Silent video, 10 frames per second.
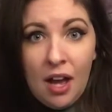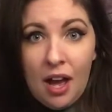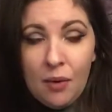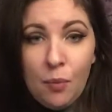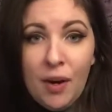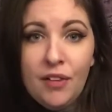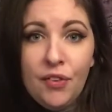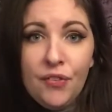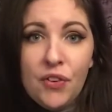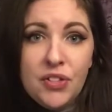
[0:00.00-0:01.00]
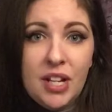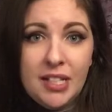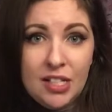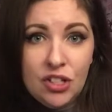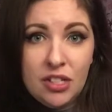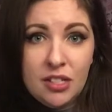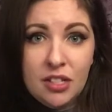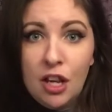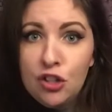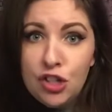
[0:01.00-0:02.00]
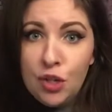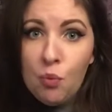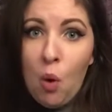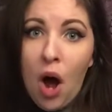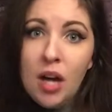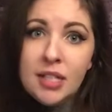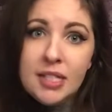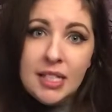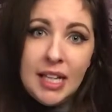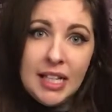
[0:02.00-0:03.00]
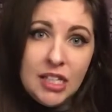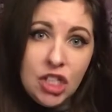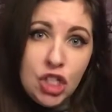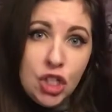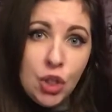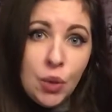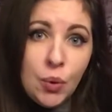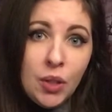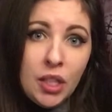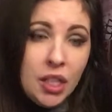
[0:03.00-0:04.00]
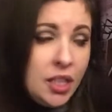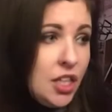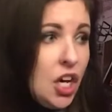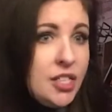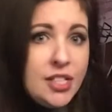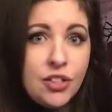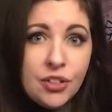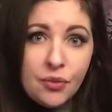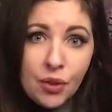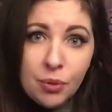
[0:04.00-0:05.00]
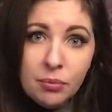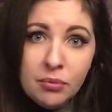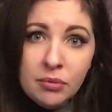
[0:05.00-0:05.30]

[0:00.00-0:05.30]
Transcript: At one of her first auditions, she walked into the audition room.